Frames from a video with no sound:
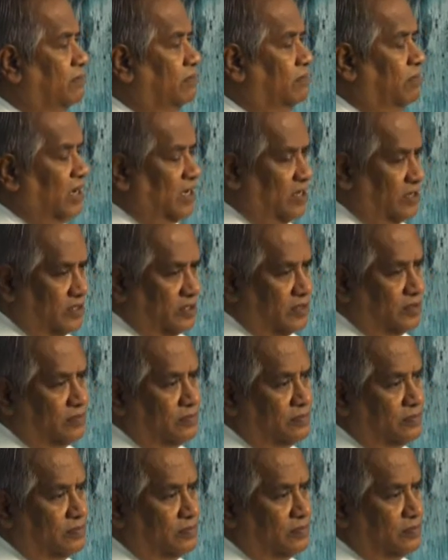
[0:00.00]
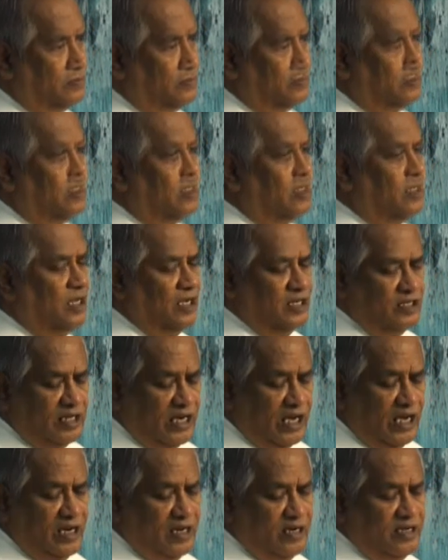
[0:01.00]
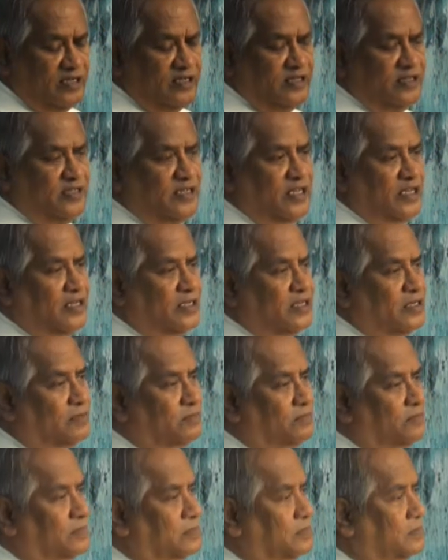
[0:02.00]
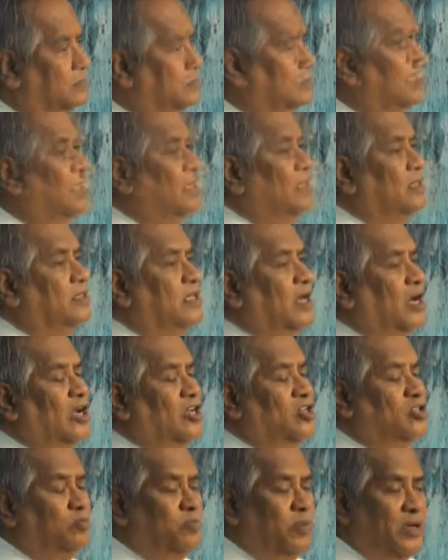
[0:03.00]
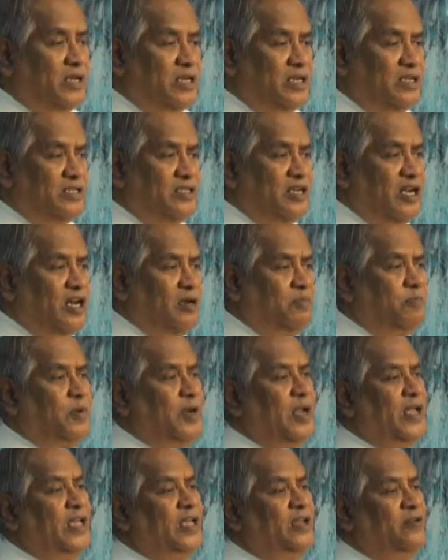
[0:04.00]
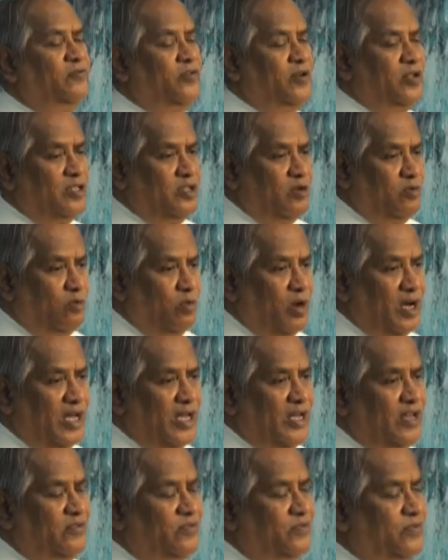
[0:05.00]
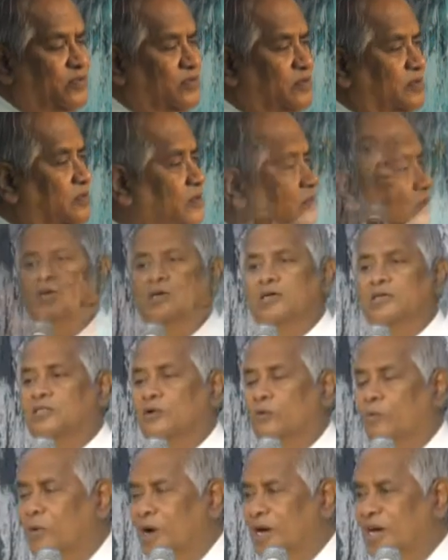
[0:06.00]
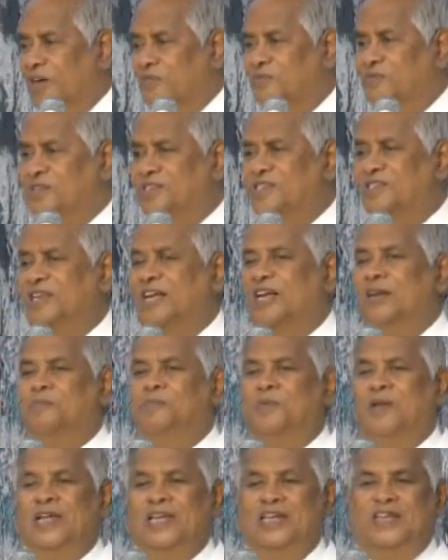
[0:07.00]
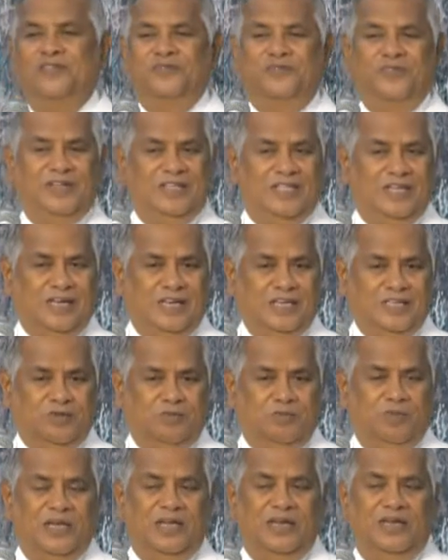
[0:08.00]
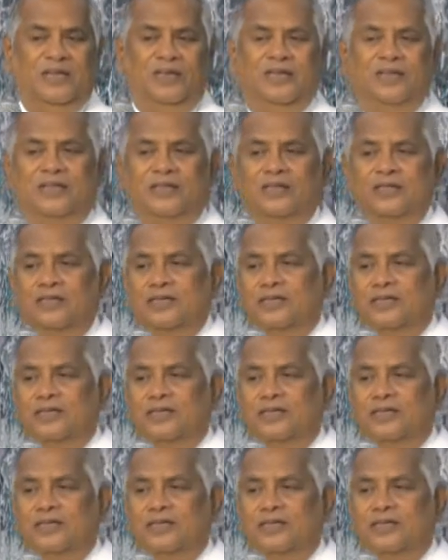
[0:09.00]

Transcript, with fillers: But a child is sick. The husband is not praying for the wife, the wife is not praying for the husband.